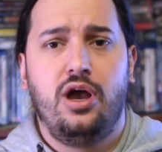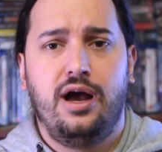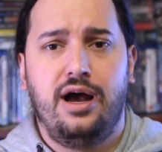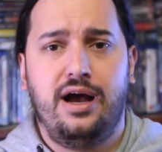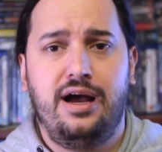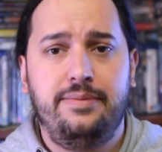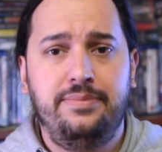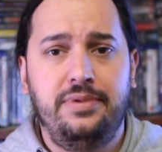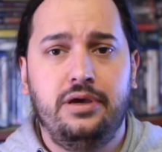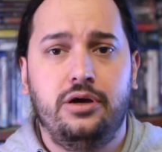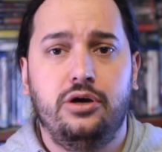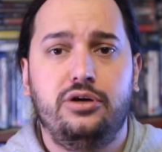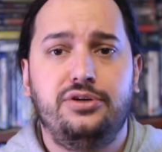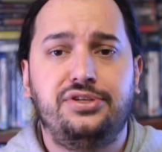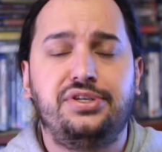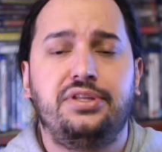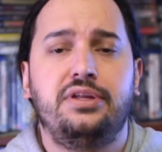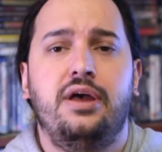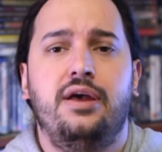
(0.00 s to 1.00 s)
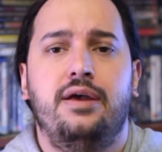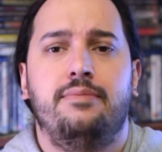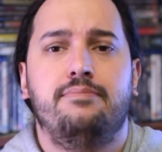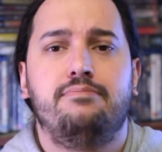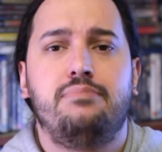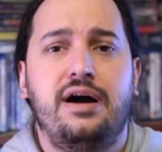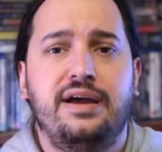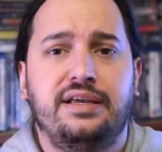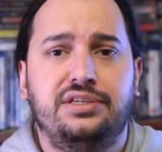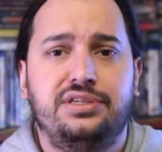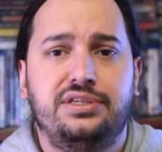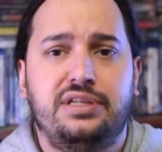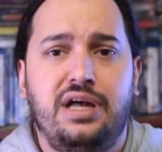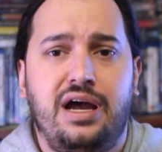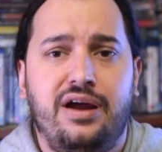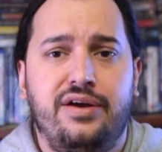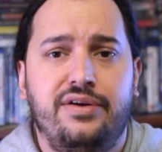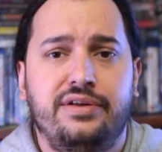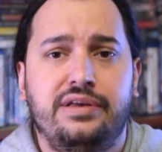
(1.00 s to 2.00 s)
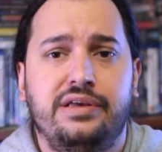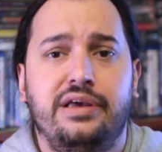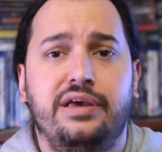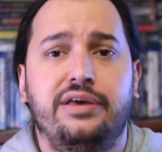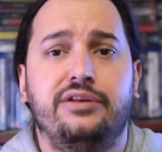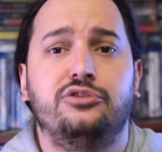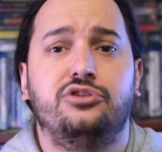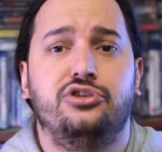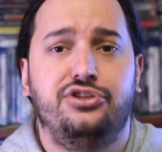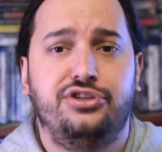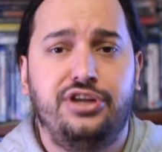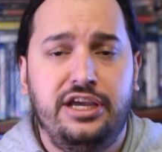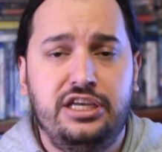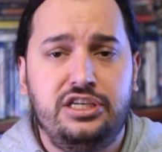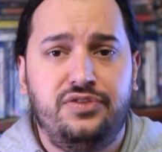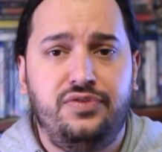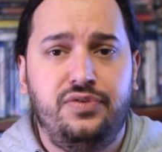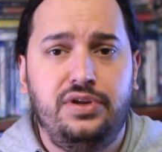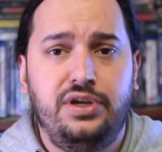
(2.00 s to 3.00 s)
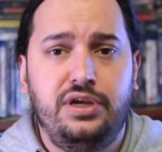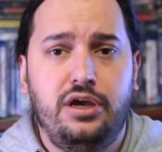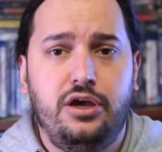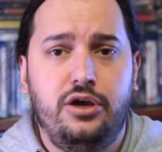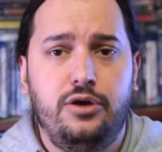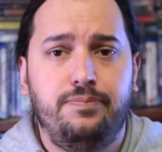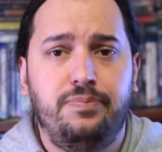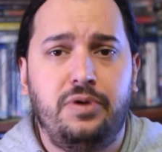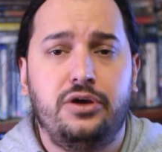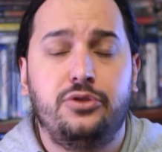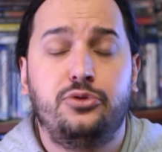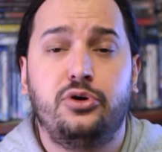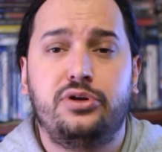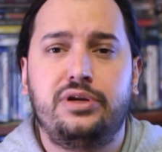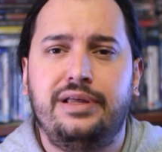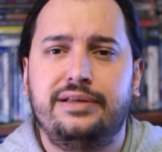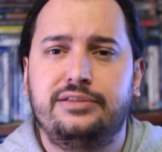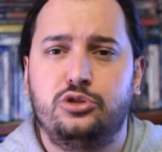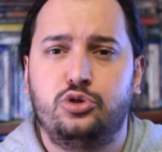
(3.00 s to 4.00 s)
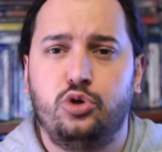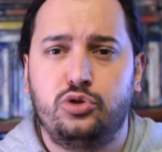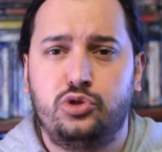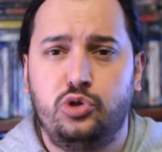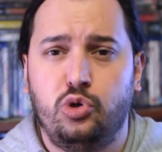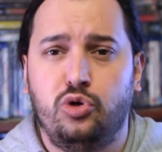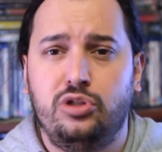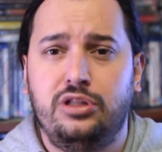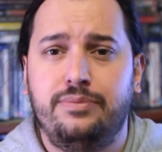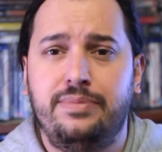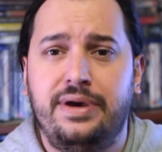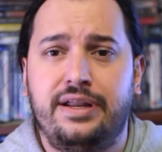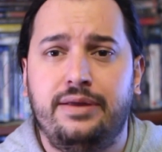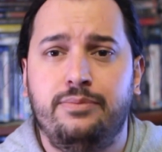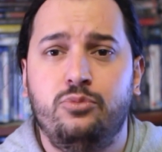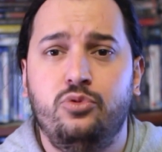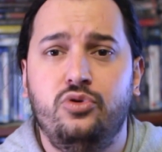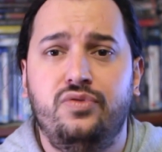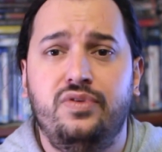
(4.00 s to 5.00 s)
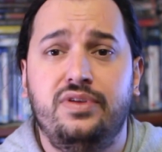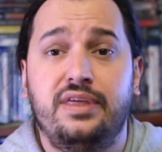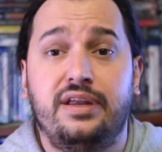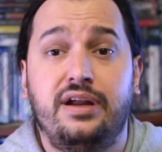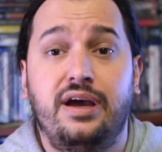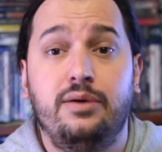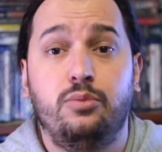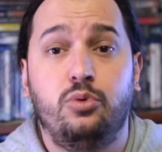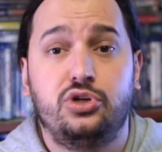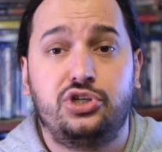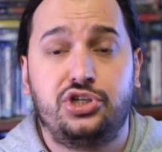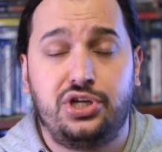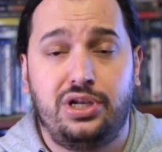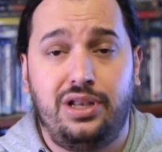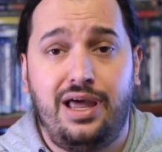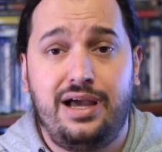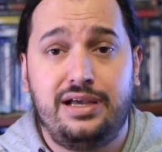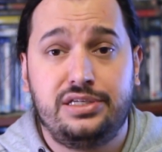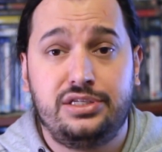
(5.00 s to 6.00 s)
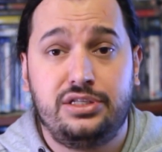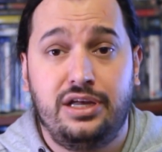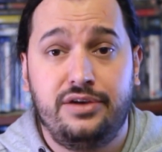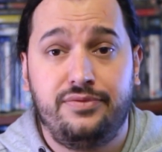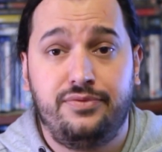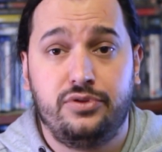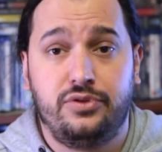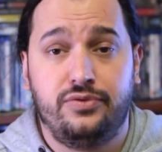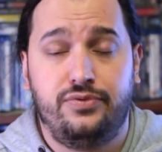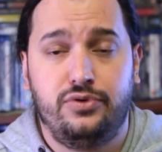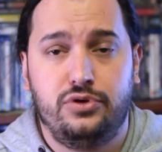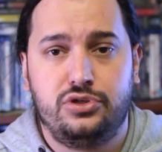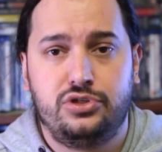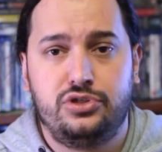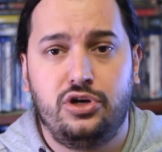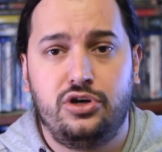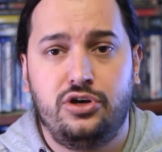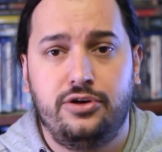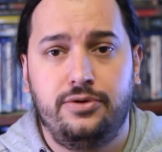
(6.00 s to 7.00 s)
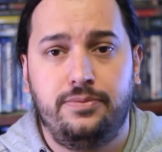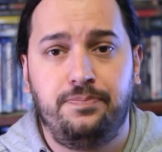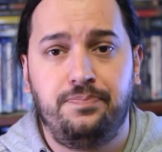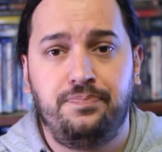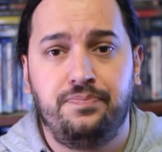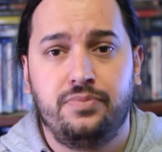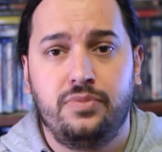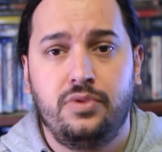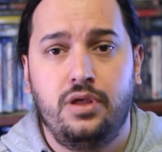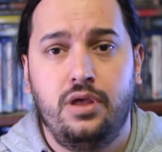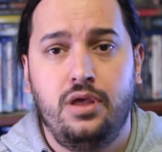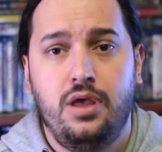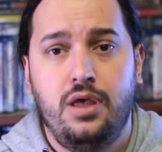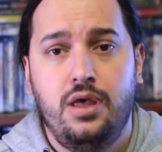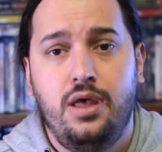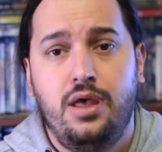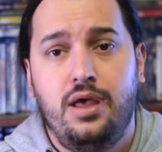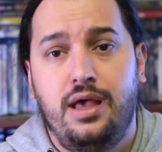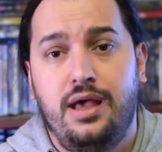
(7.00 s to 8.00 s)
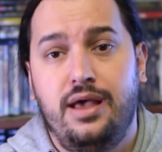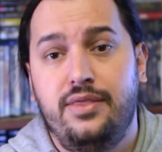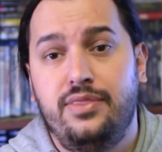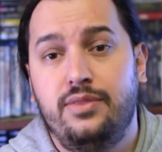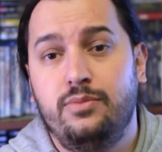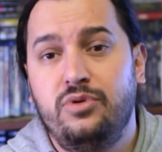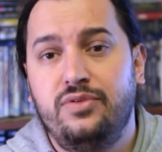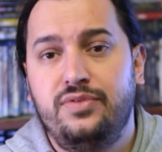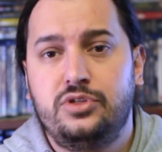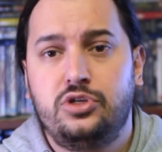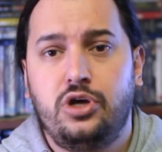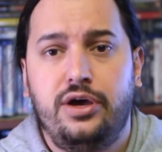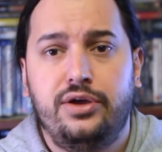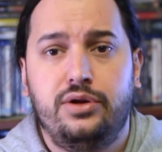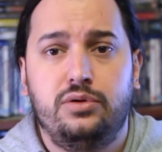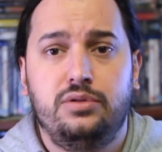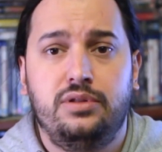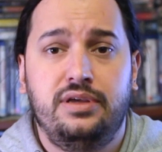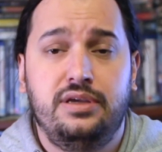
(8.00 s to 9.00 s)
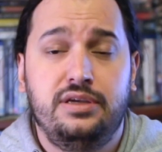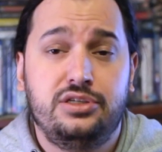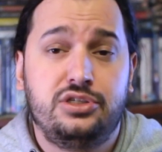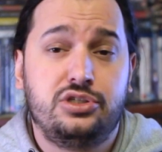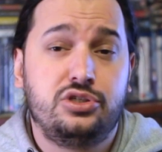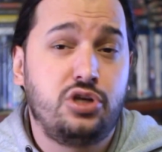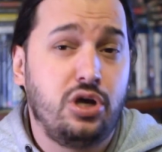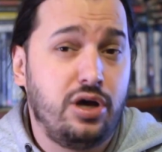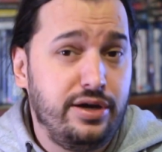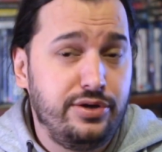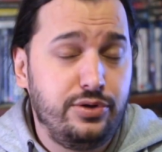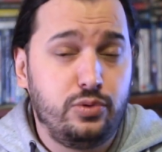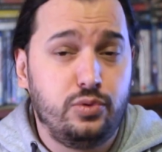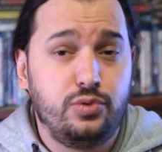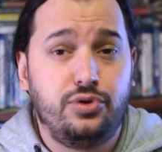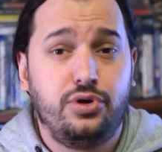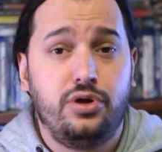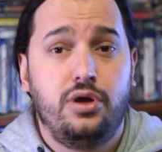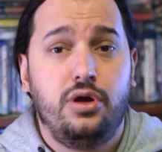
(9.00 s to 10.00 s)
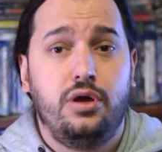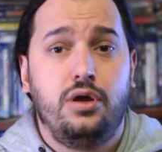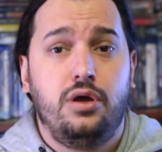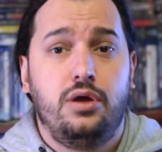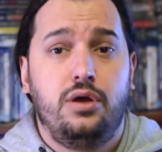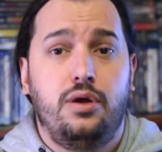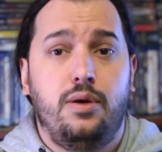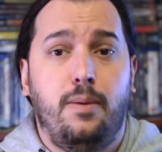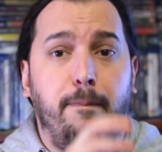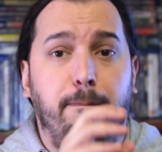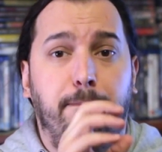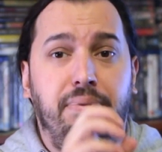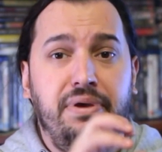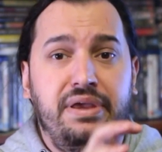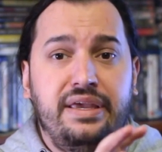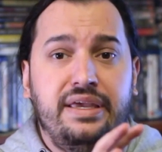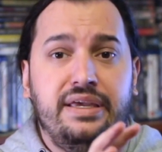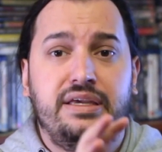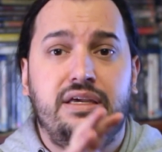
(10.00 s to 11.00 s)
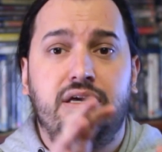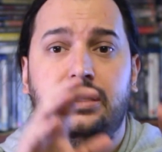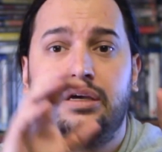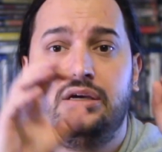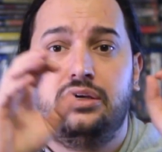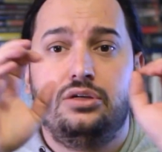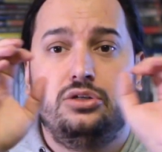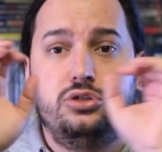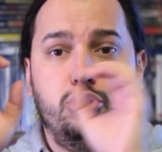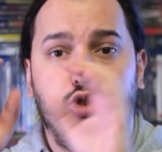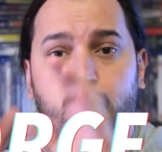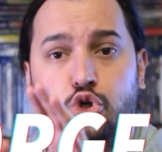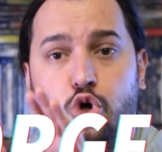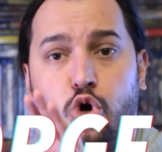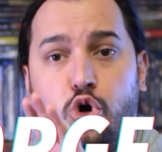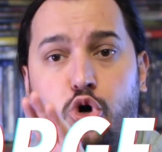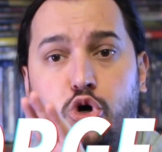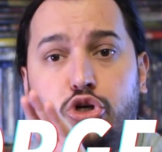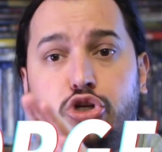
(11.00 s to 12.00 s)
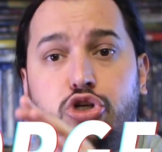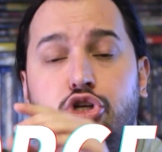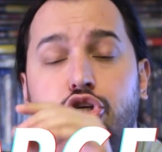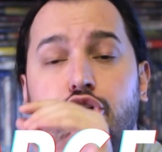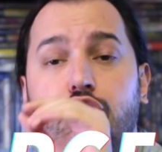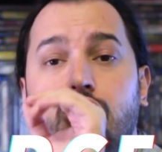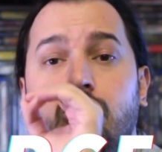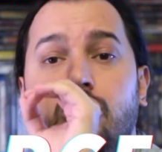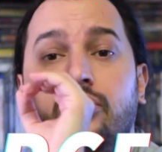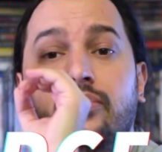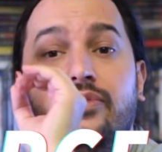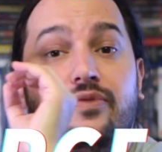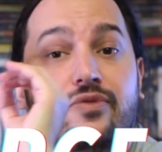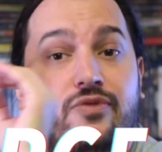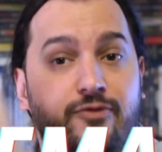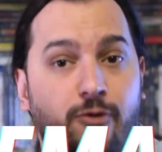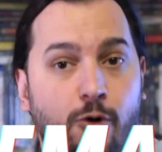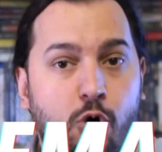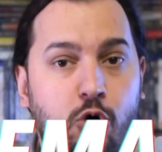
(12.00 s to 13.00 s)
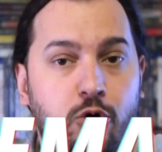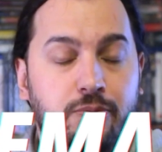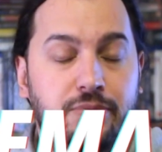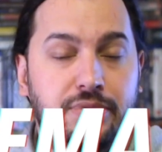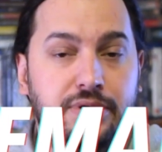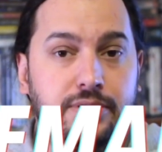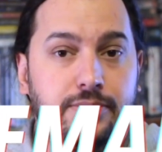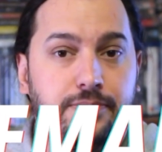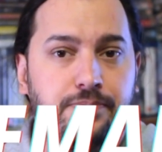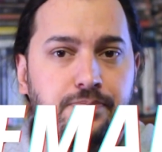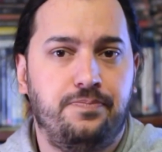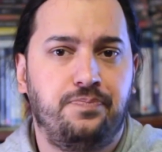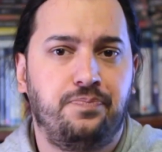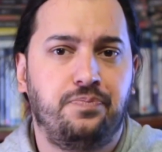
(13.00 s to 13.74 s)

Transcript: I'm your host, Mike Star, and on today's video, I thought I'd like to talk to you all about a movie that I watched last night for the first time. And the movie title is titled Big George Foreman.